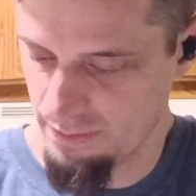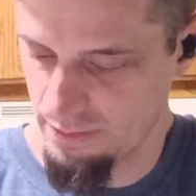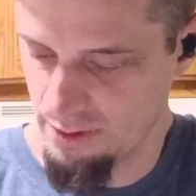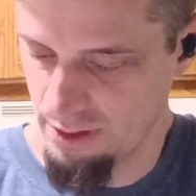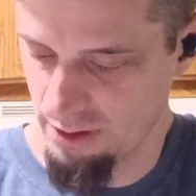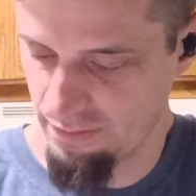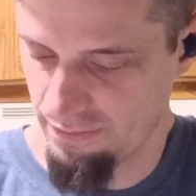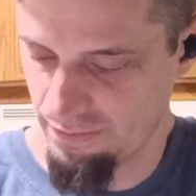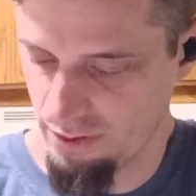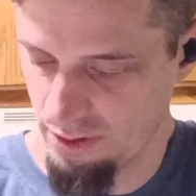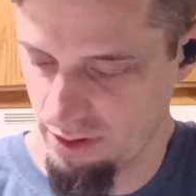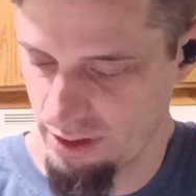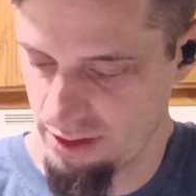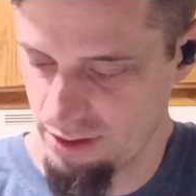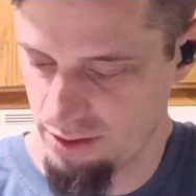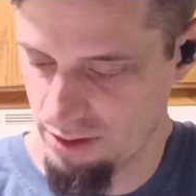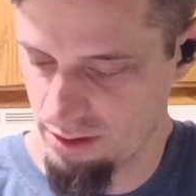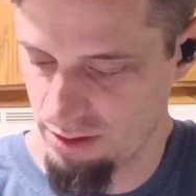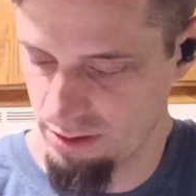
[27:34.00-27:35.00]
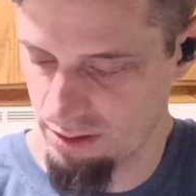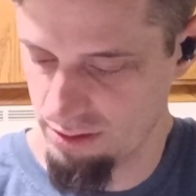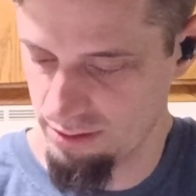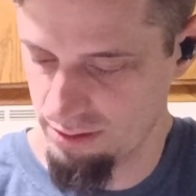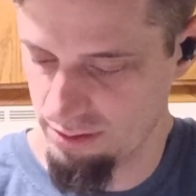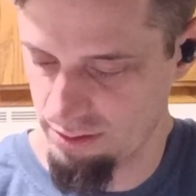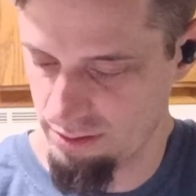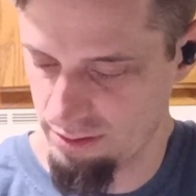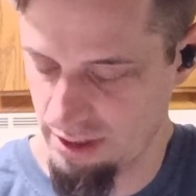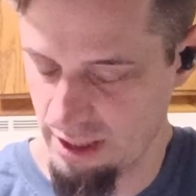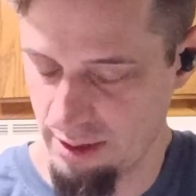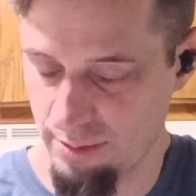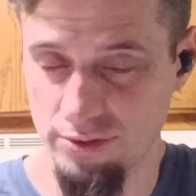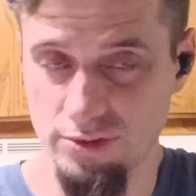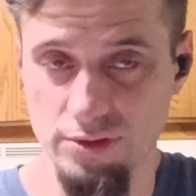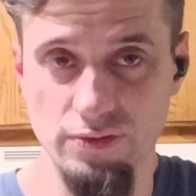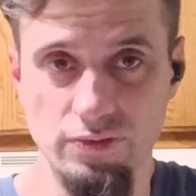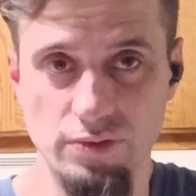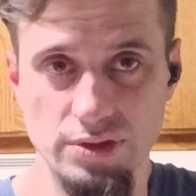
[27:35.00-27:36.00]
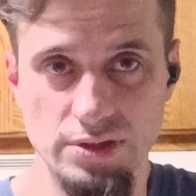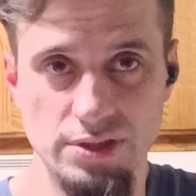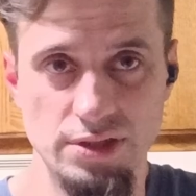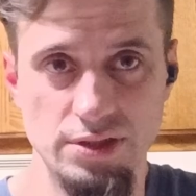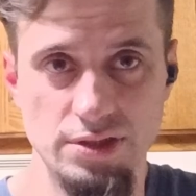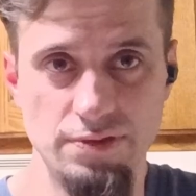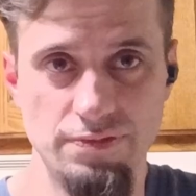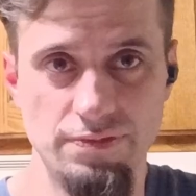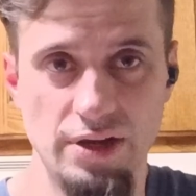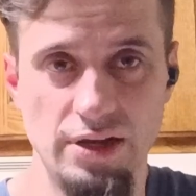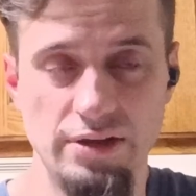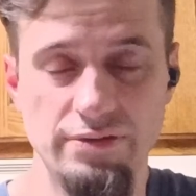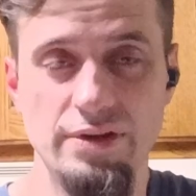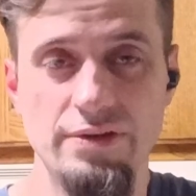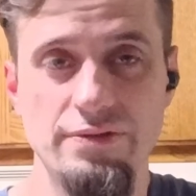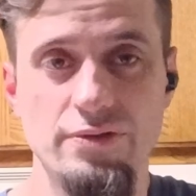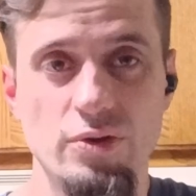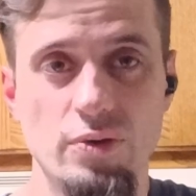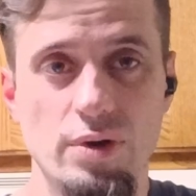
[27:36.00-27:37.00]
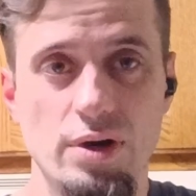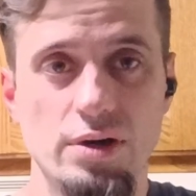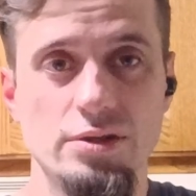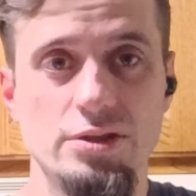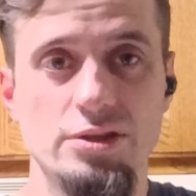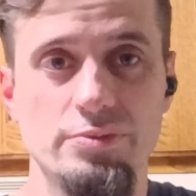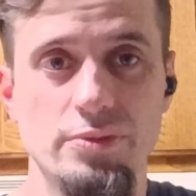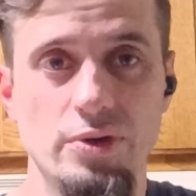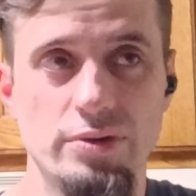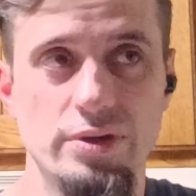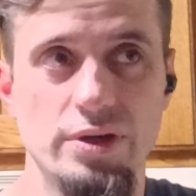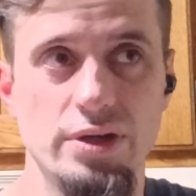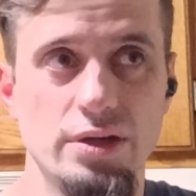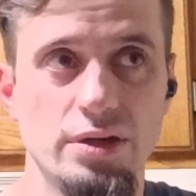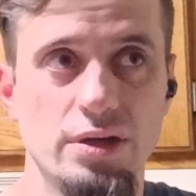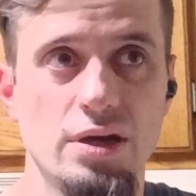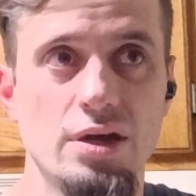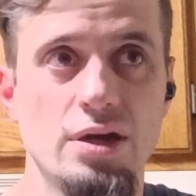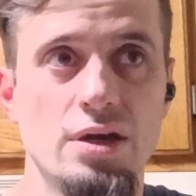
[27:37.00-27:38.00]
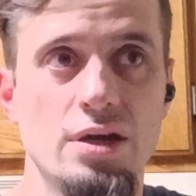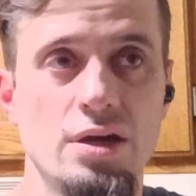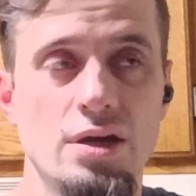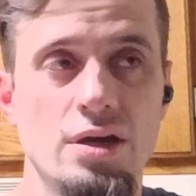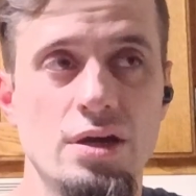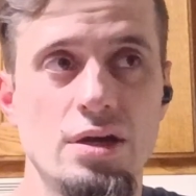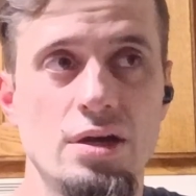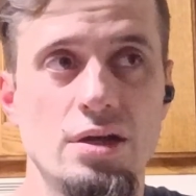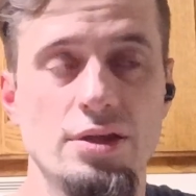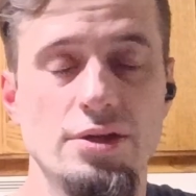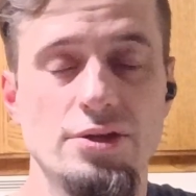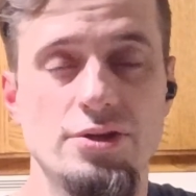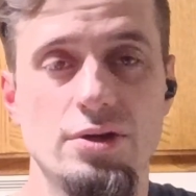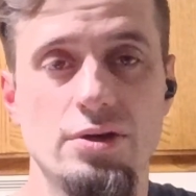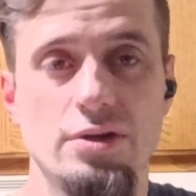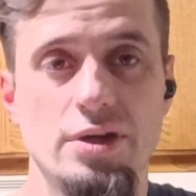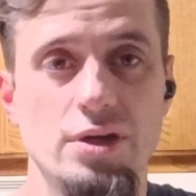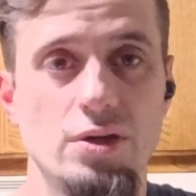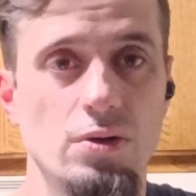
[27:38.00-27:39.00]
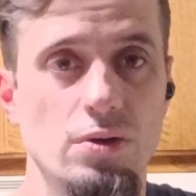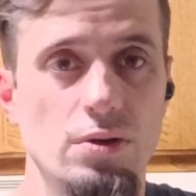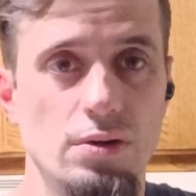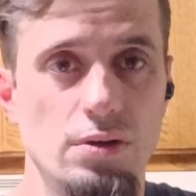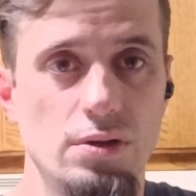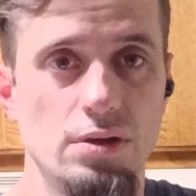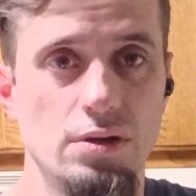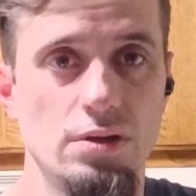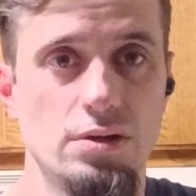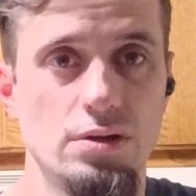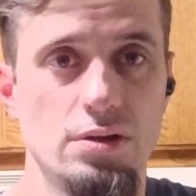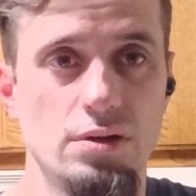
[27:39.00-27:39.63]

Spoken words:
Looking for an internal temperature of 165. If you are smoking the turkey whole,